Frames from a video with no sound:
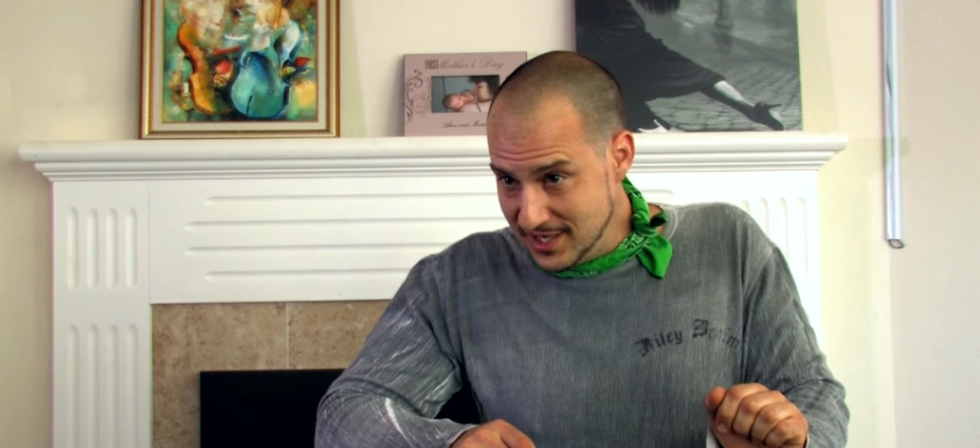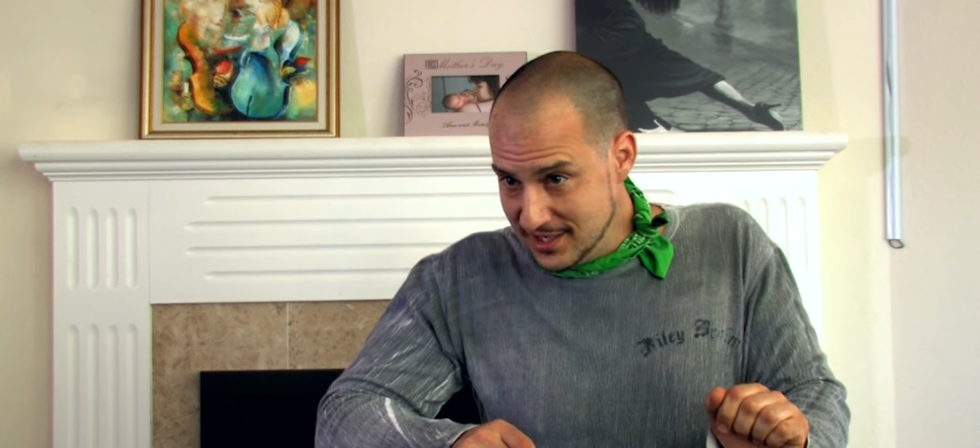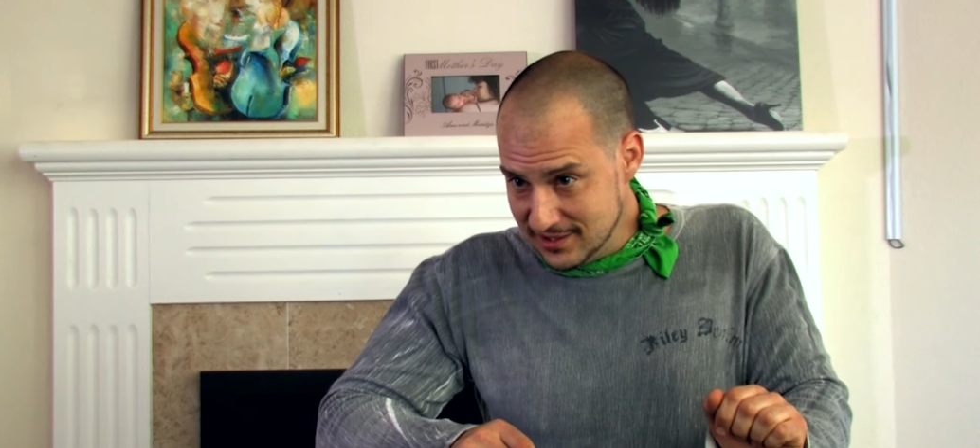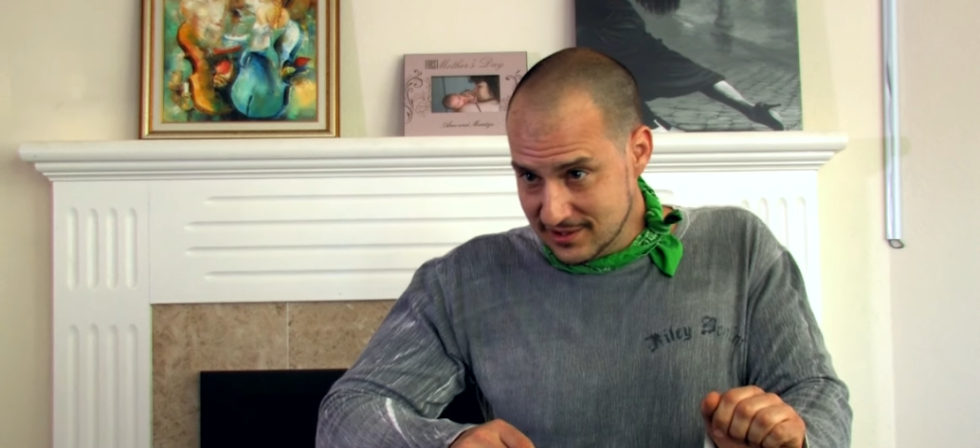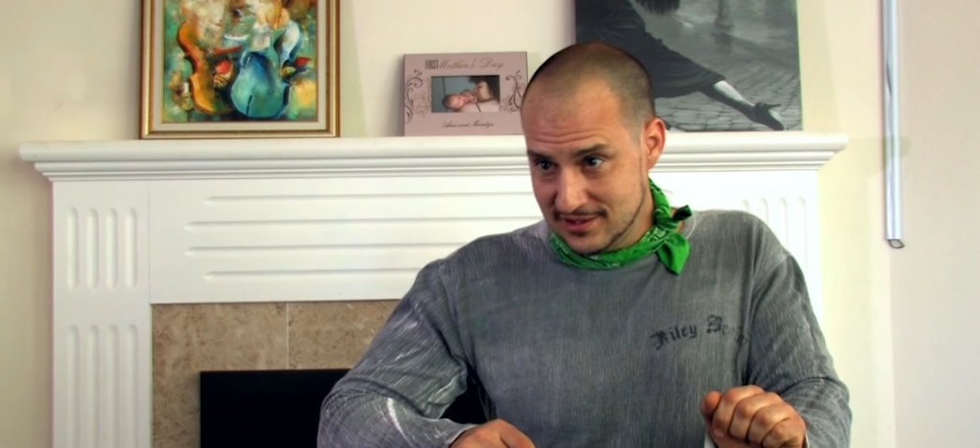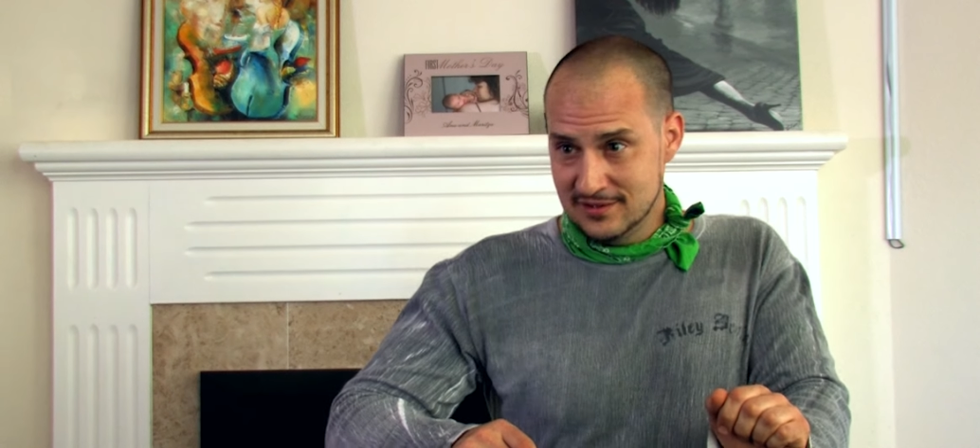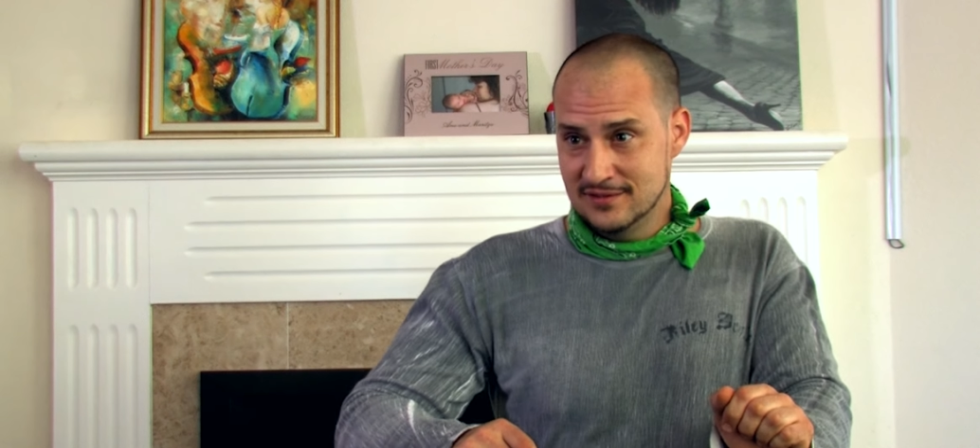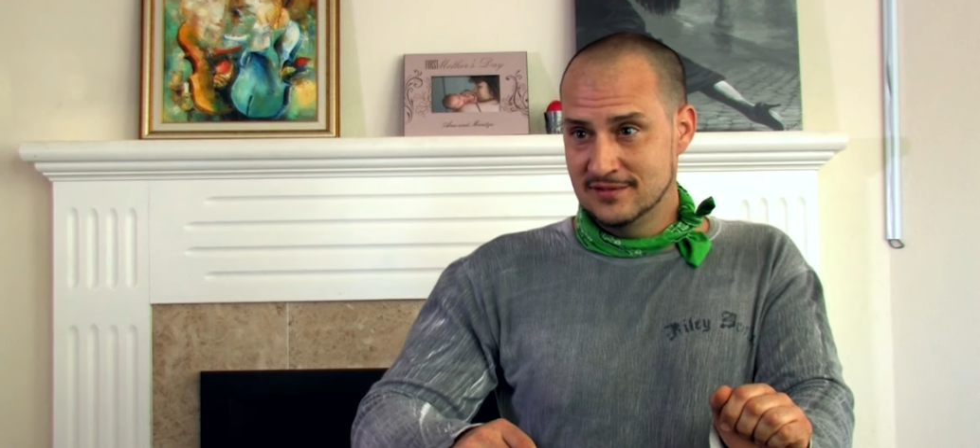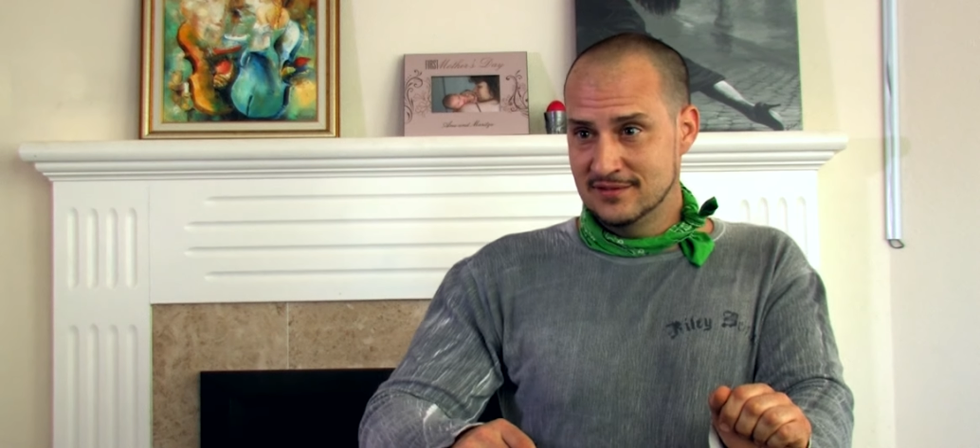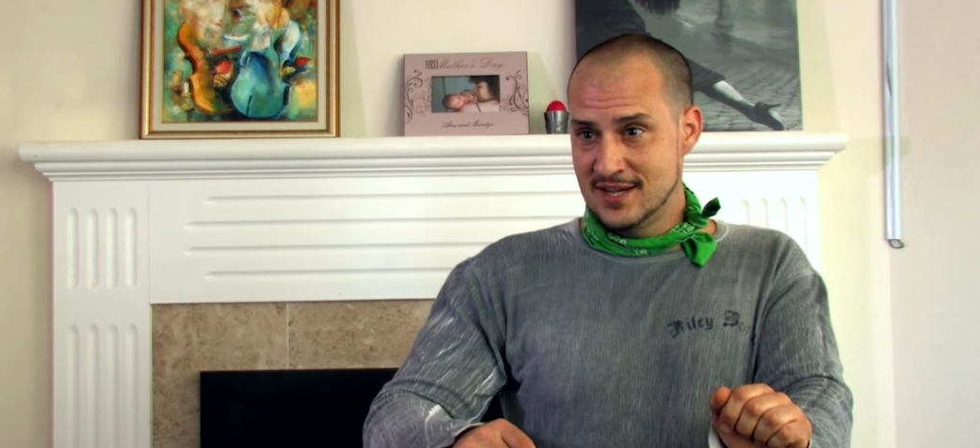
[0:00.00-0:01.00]
means,
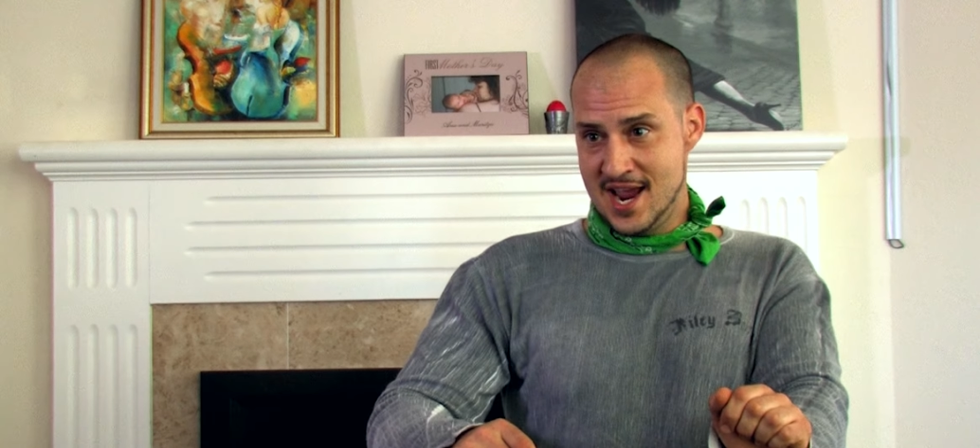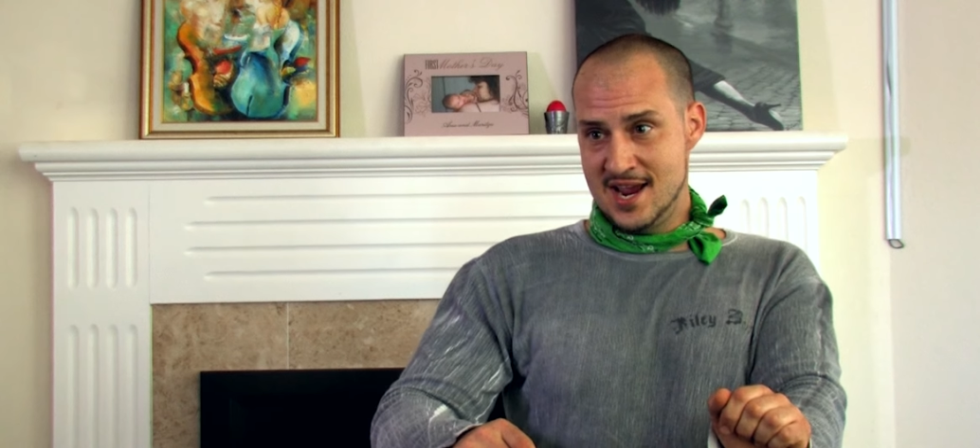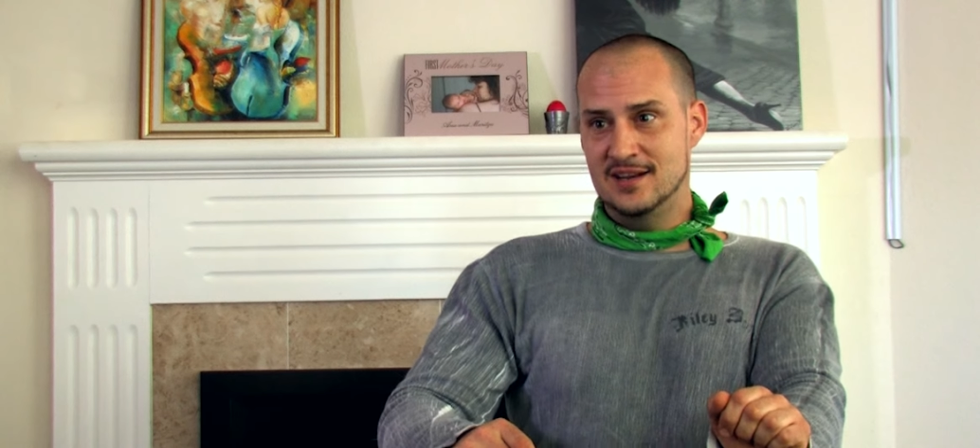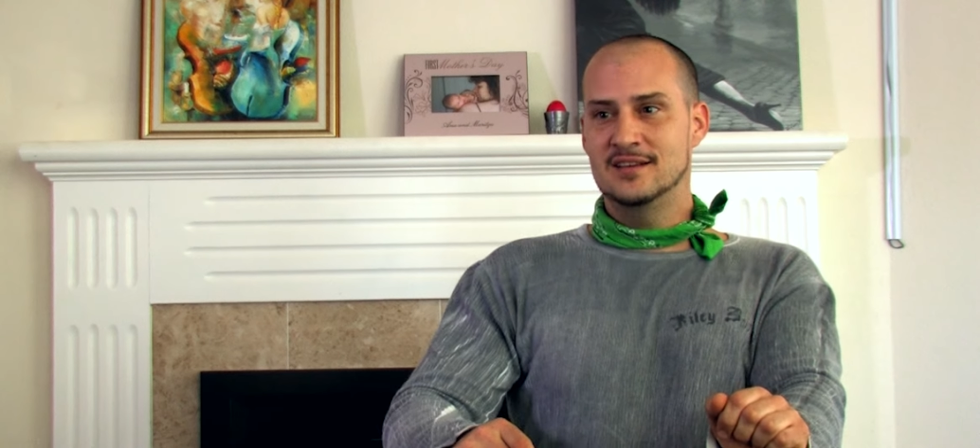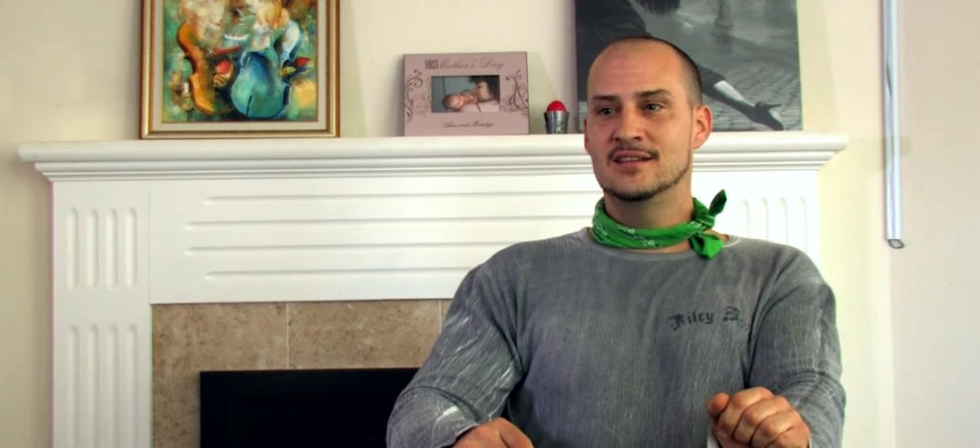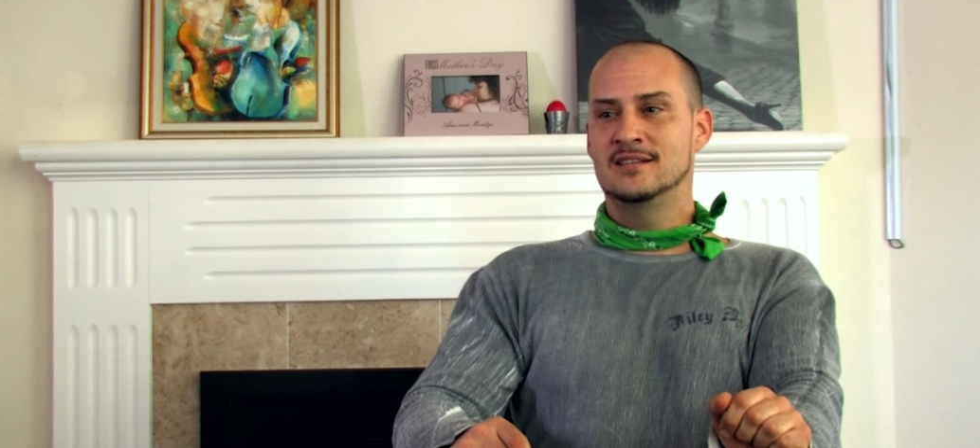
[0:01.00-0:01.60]
and